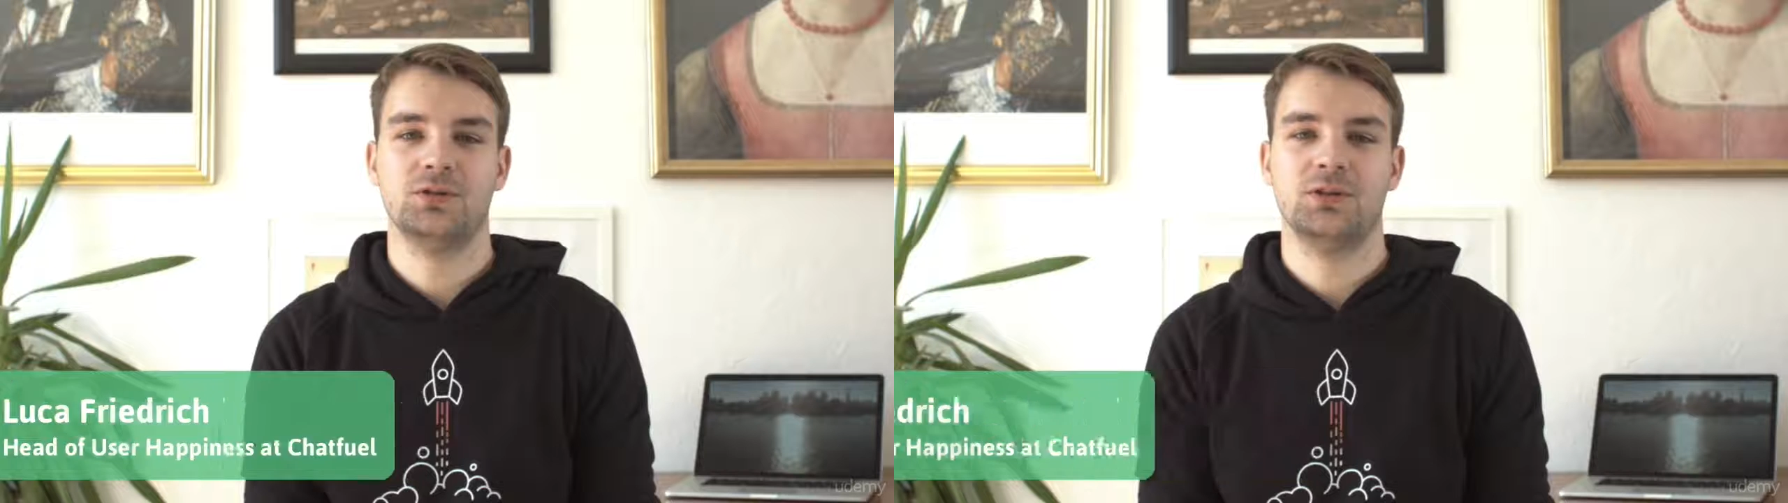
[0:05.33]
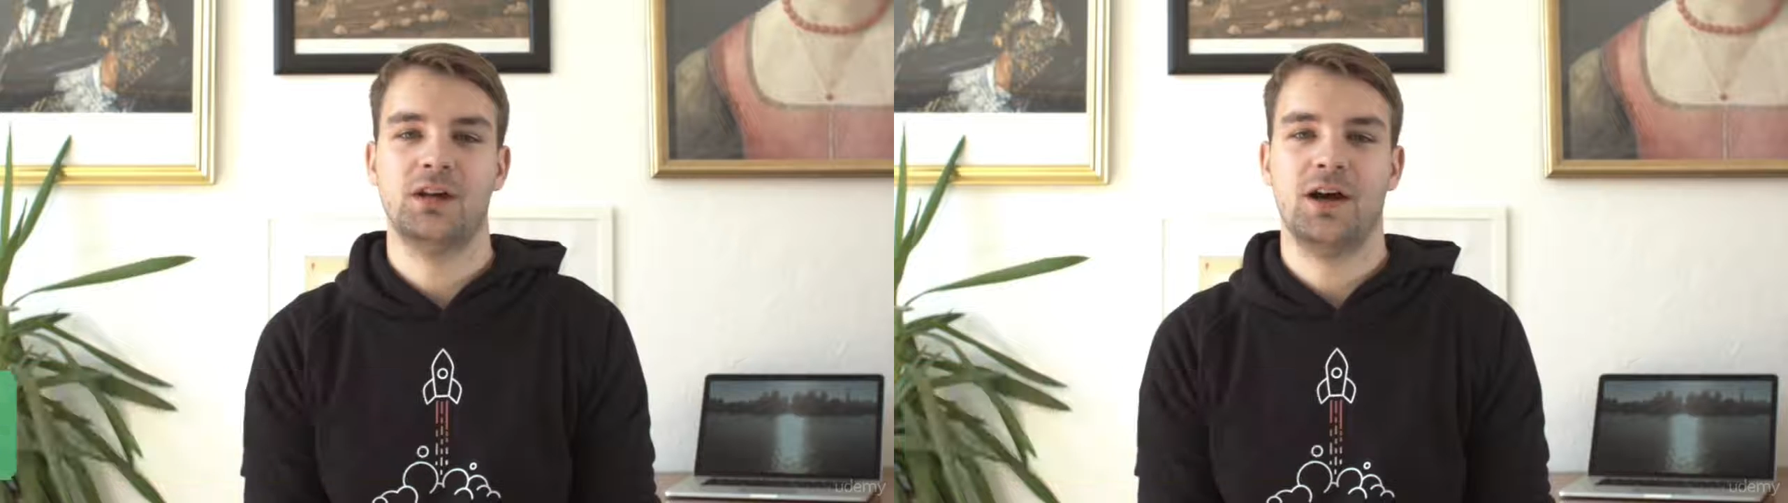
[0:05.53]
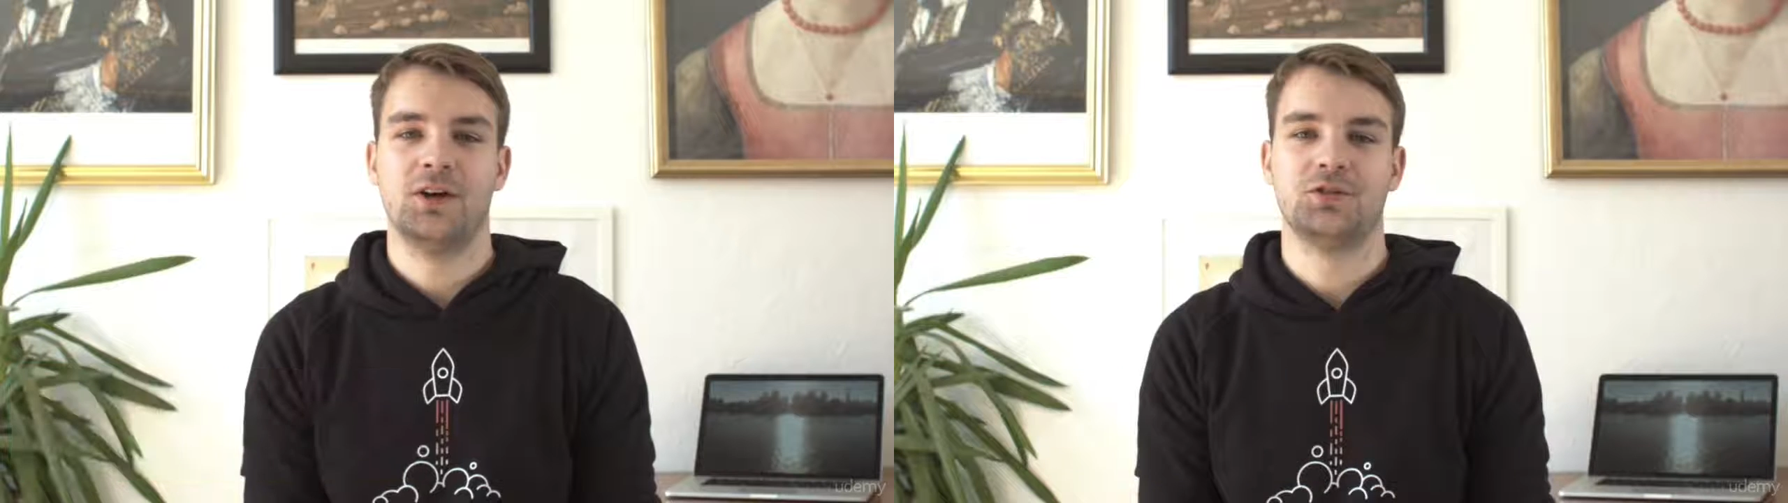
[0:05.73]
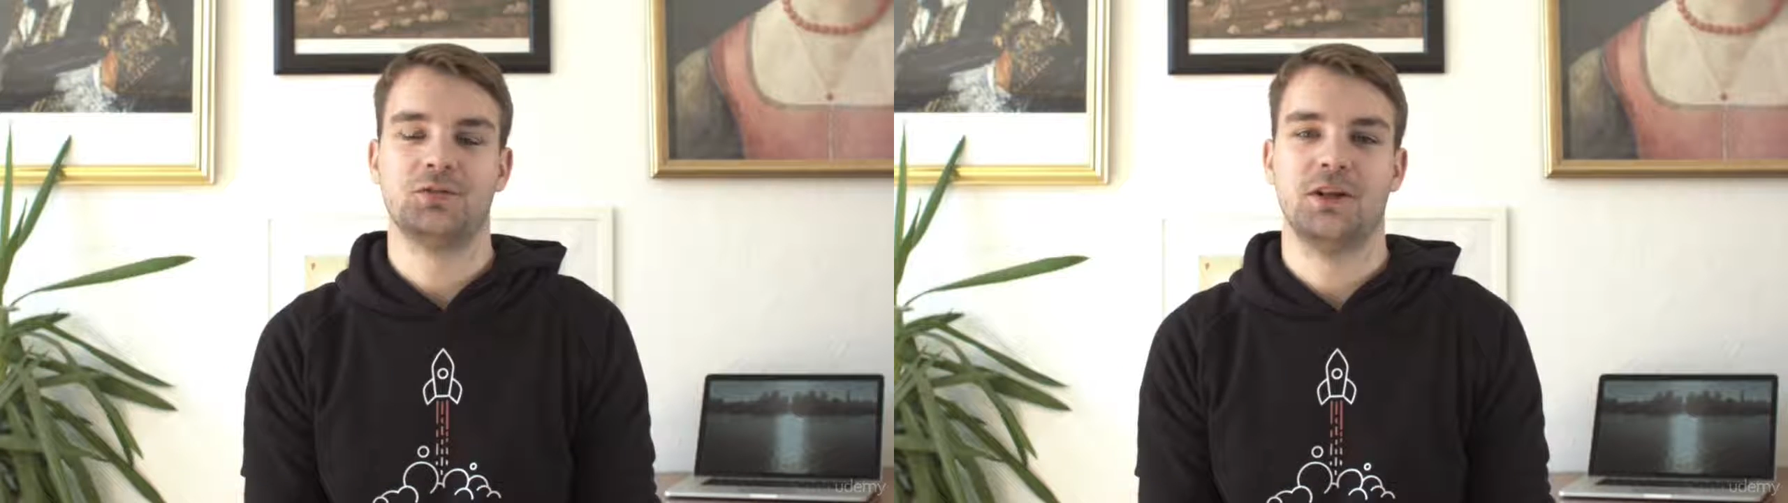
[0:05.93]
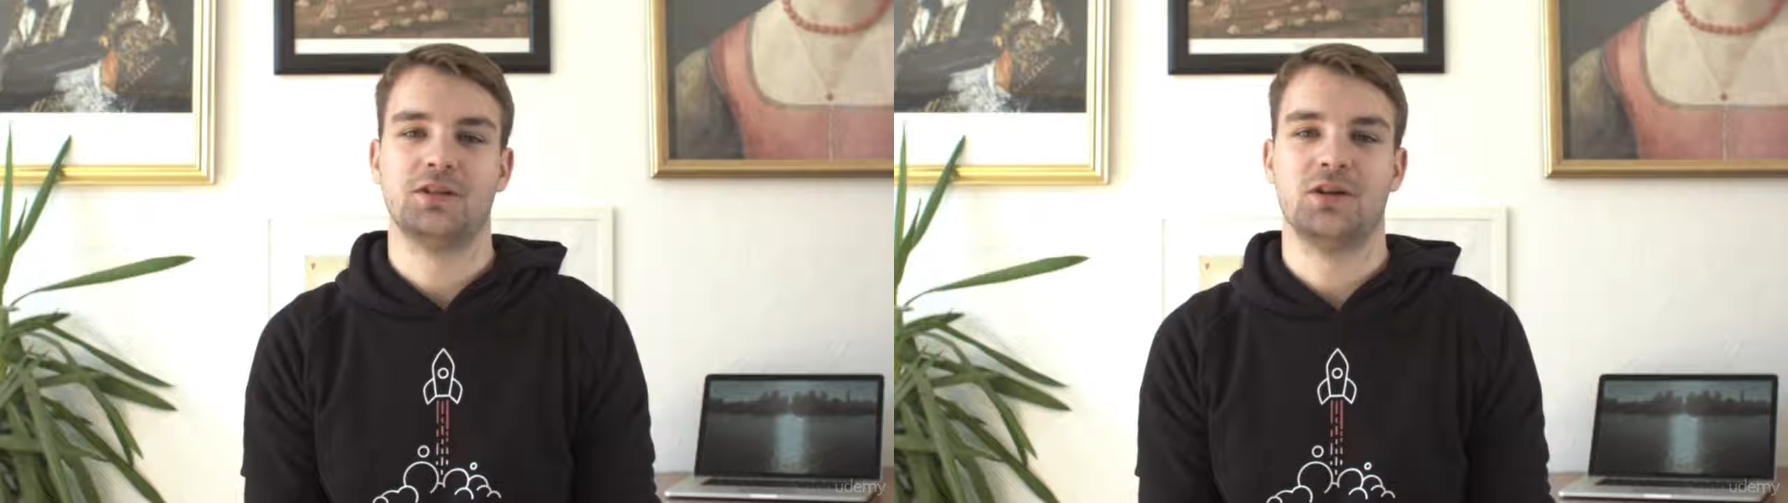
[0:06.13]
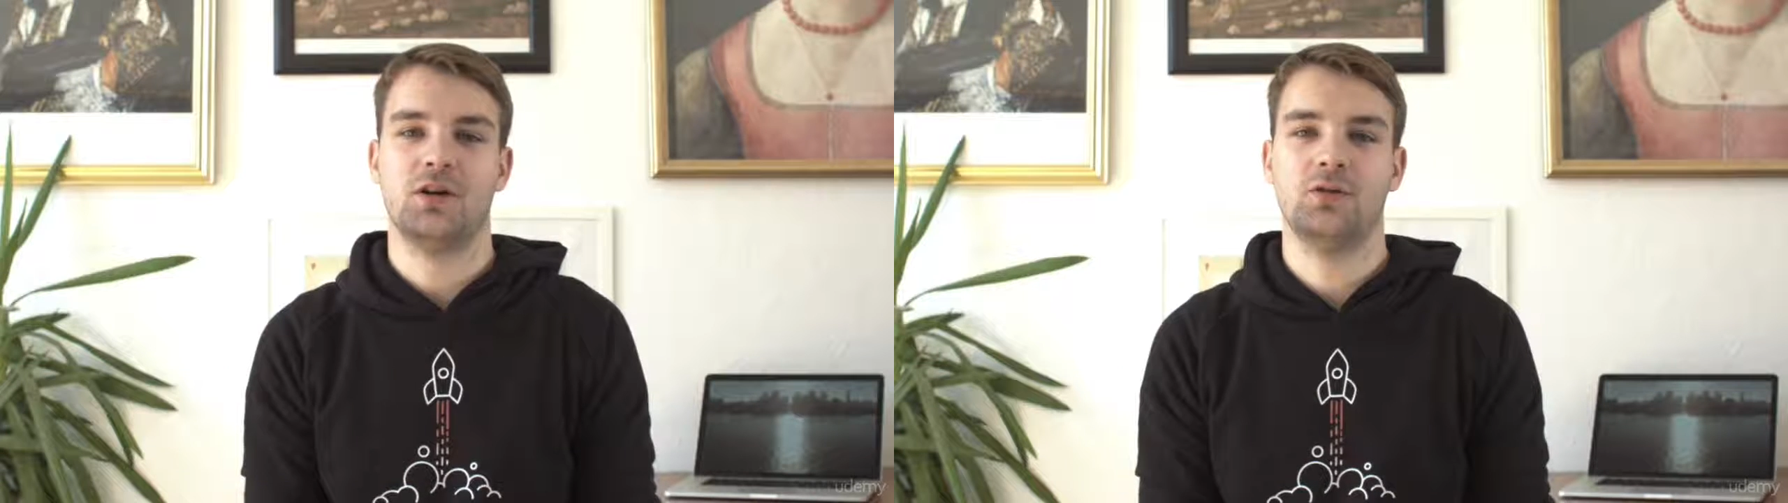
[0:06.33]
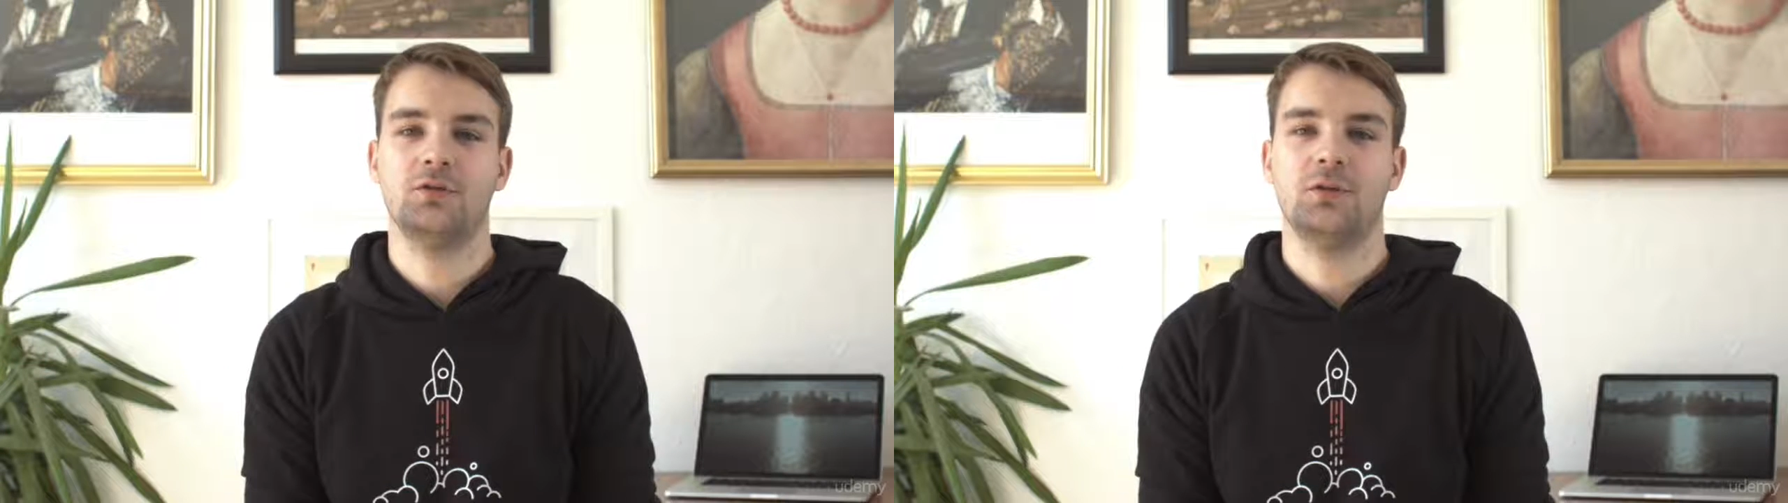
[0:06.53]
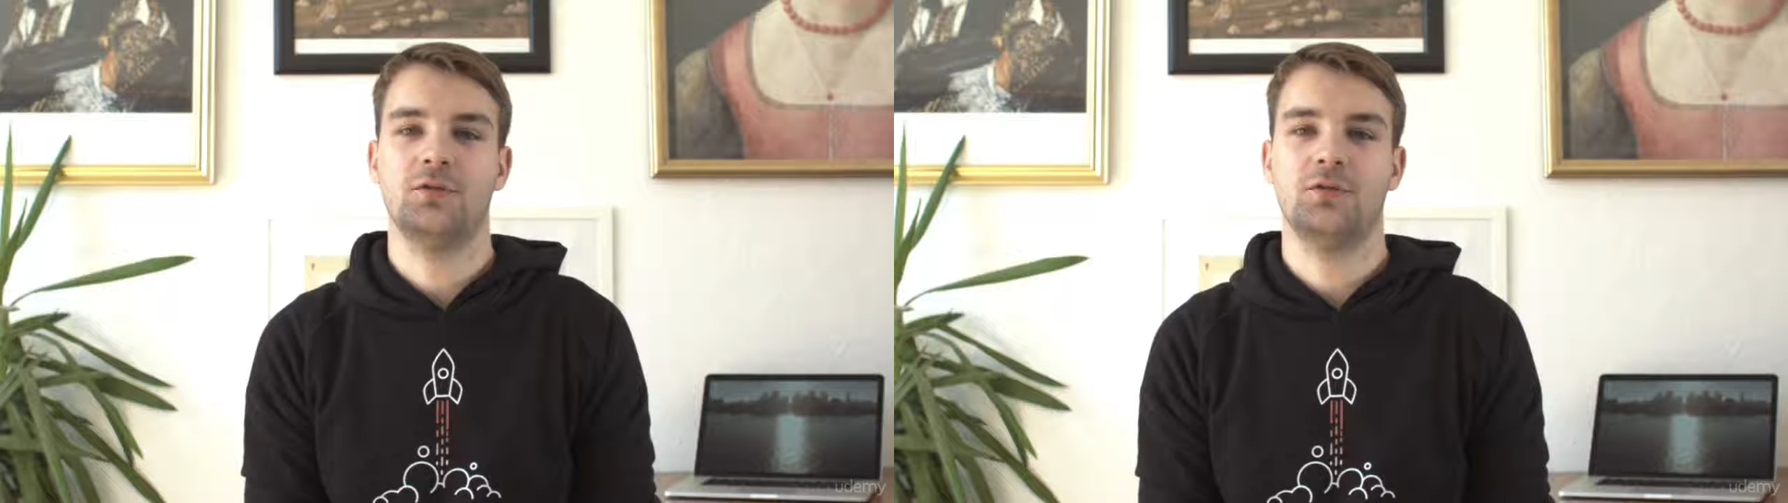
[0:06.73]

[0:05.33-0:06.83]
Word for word: you how to create your own